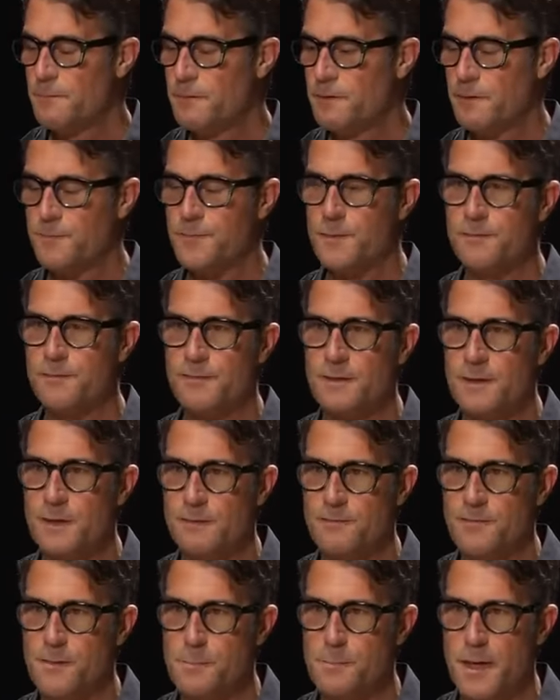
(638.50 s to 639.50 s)
diversity
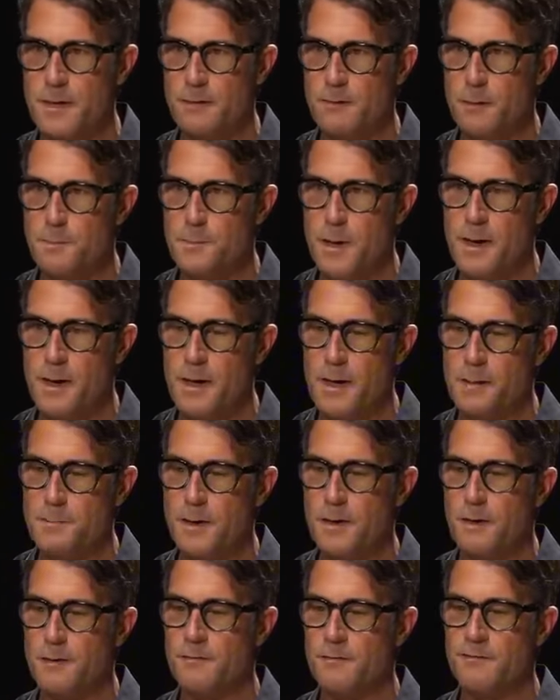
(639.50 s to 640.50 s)
of the microbiome
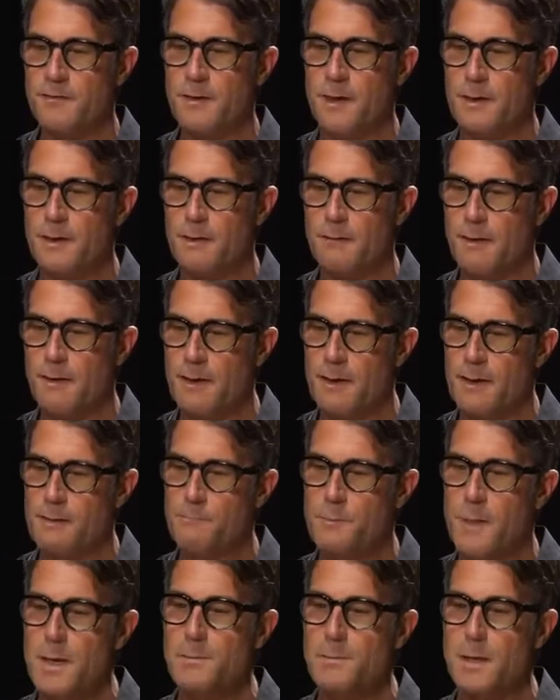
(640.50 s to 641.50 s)
and understanding that
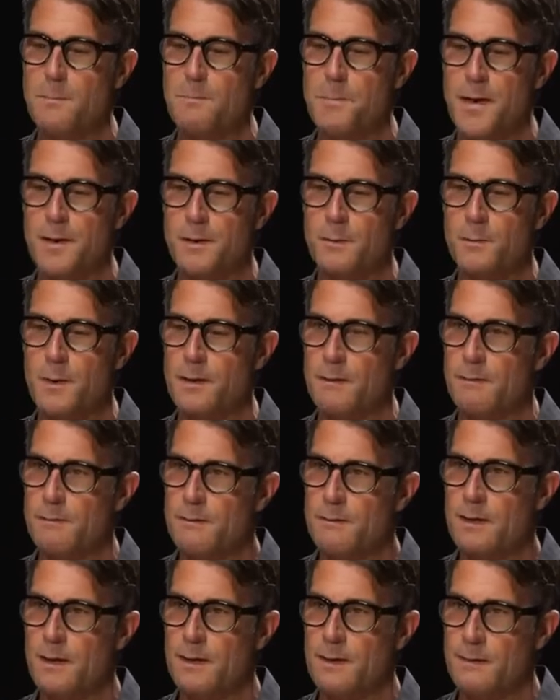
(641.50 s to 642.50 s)
maybe a better way to
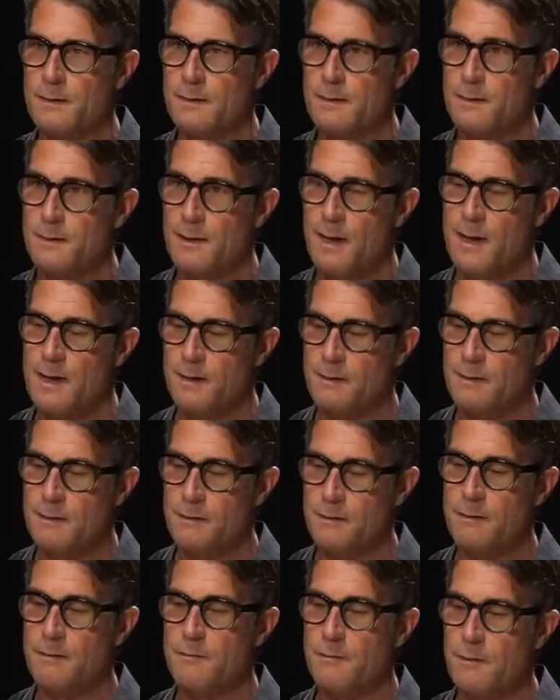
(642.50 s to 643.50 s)
look at it uh,
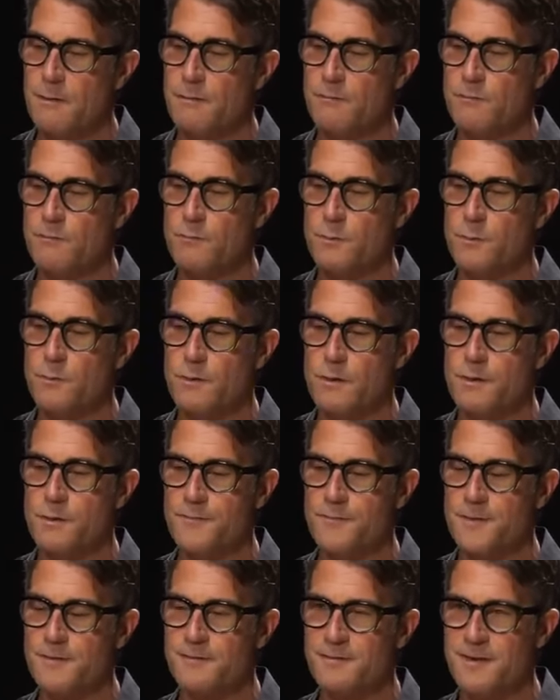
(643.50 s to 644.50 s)
is through the
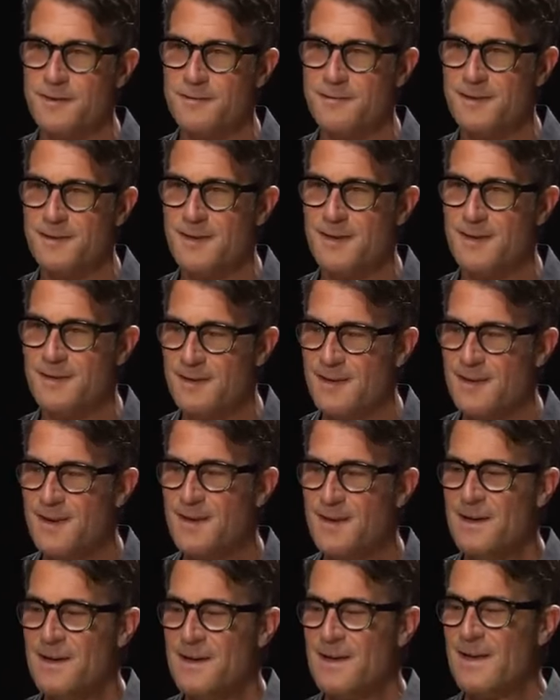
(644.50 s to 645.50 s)
differences in
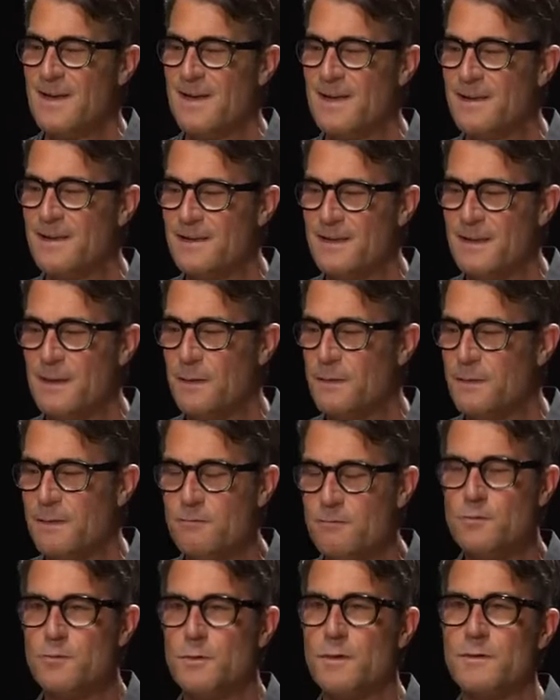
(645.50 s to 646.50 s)
in you know
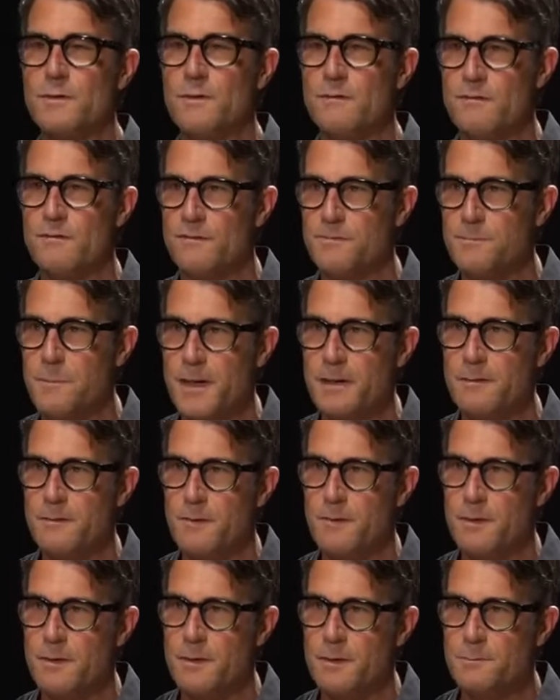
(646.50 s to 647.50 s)
these trillions of
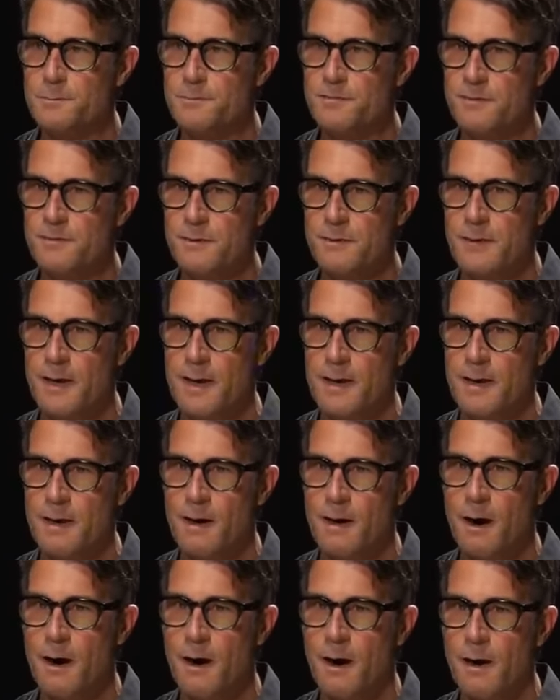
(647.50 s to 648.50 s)
microbes that
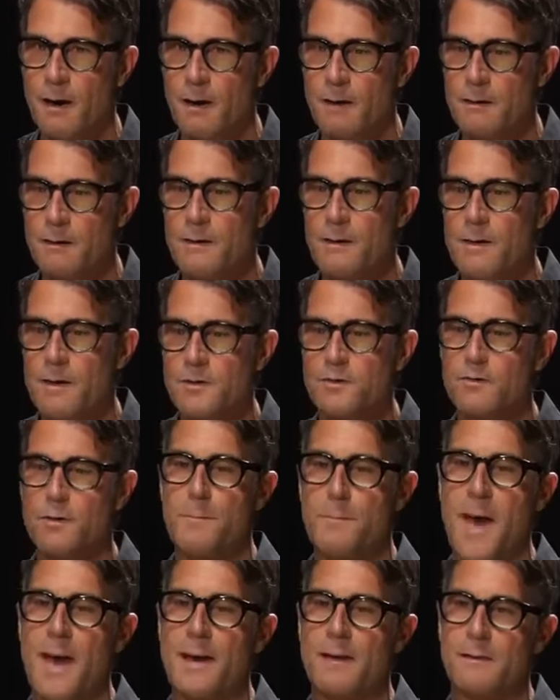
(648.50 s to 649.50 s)
are
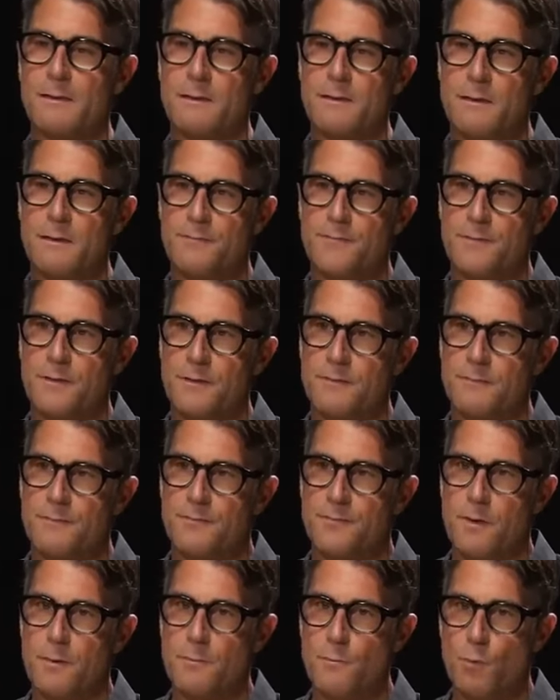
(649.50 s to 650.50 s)
dramatically different
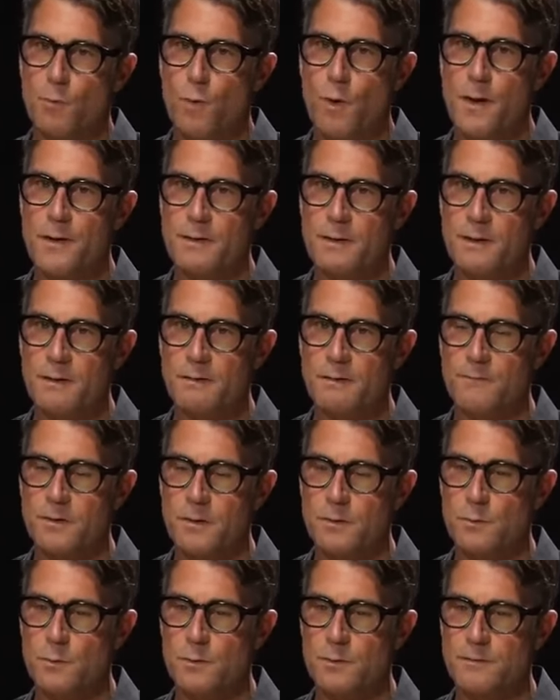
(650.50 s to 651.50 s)
from one
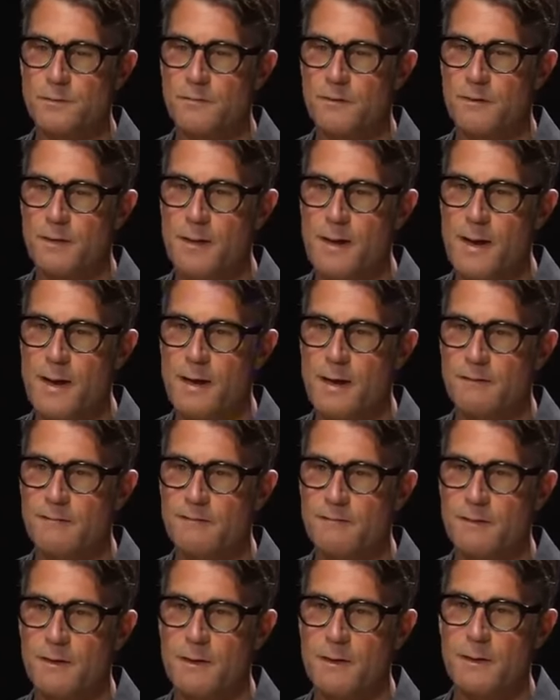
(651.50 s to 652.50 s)
individual to the
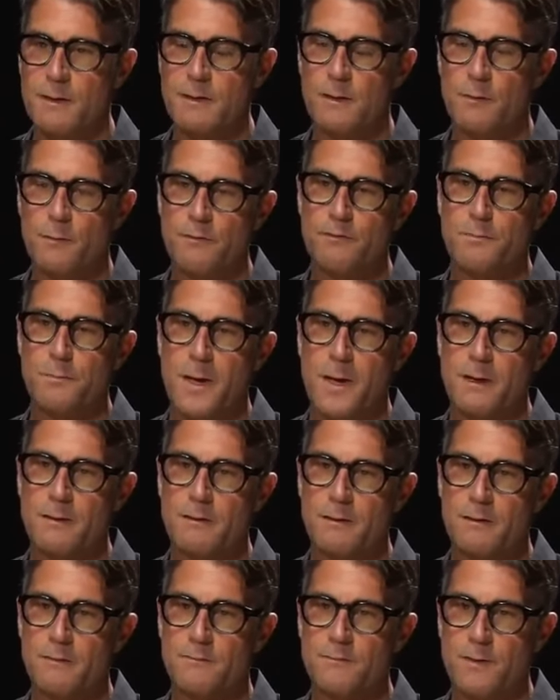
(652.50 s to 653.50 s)
next
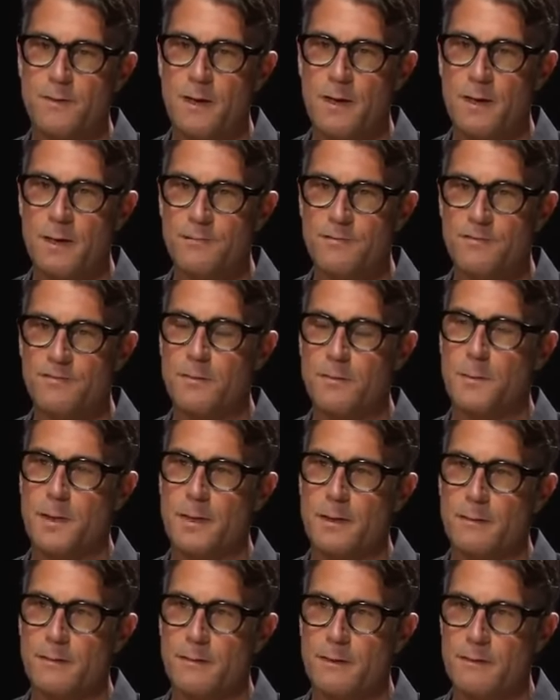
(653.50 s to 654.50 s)
irrespective of
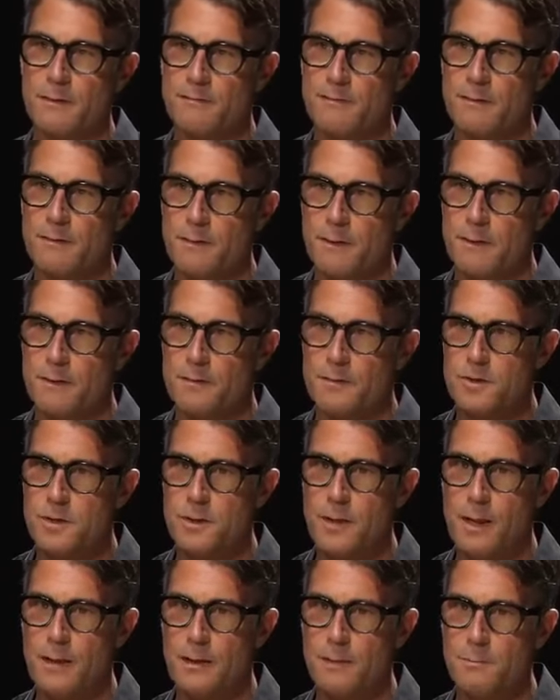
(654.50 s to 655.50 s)
similarities in their
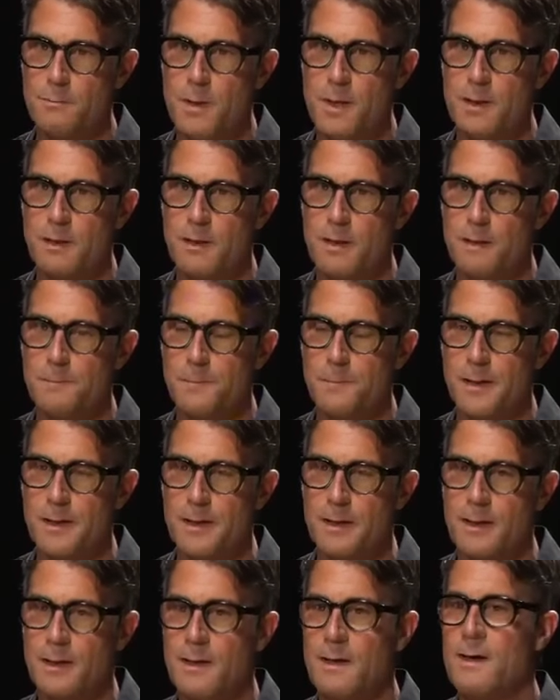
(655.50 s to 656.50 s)
genetic makeup
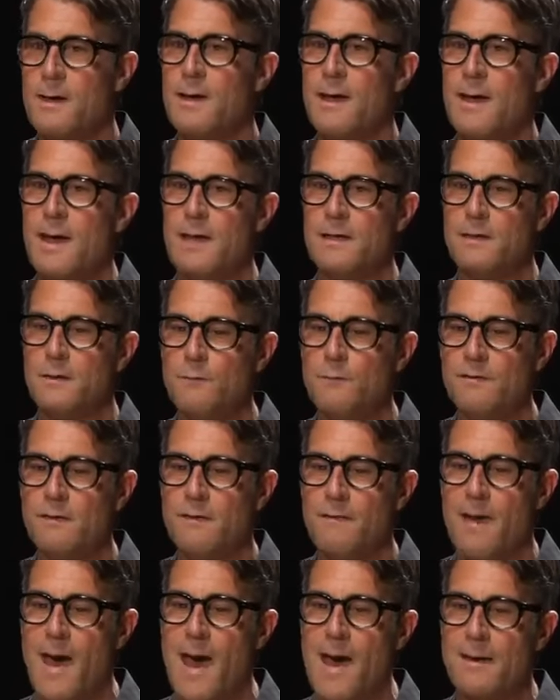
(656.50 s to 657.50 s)
like and
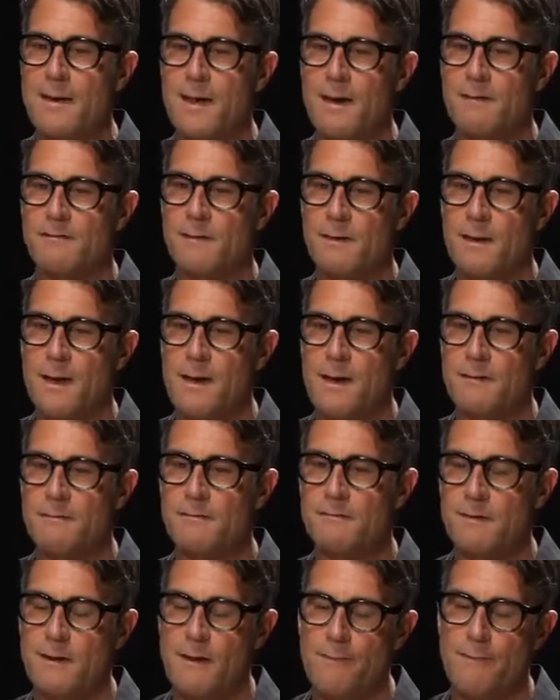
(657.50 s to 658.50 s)
using that as a
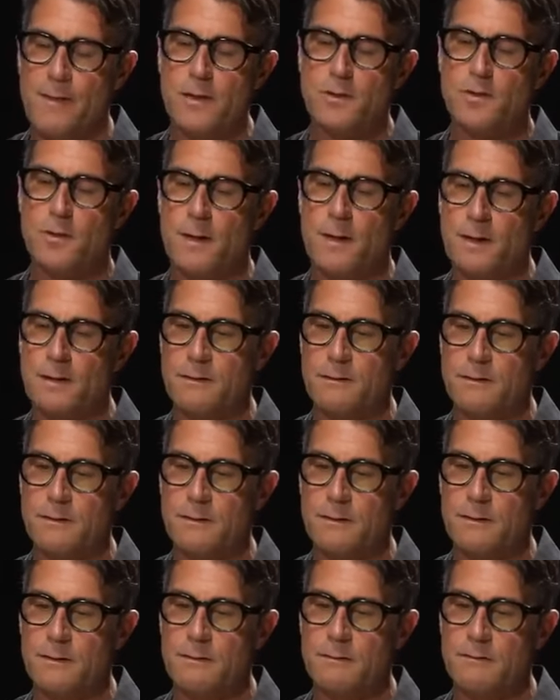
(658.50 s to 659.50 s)
lens and then trying to
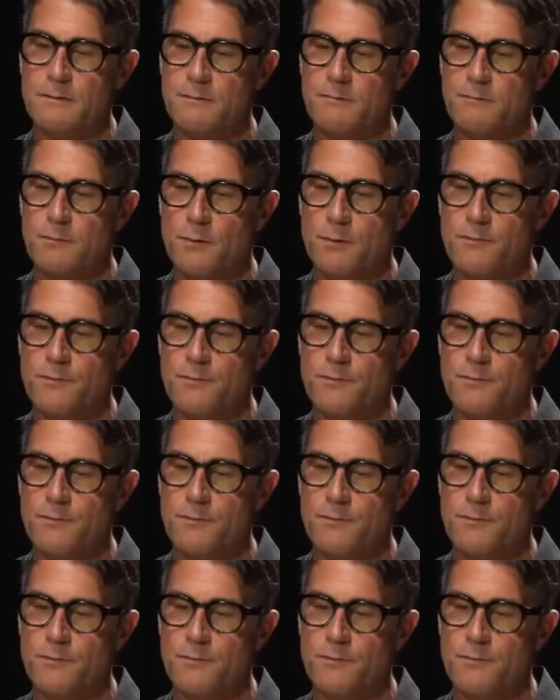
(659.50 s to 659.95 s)
to sort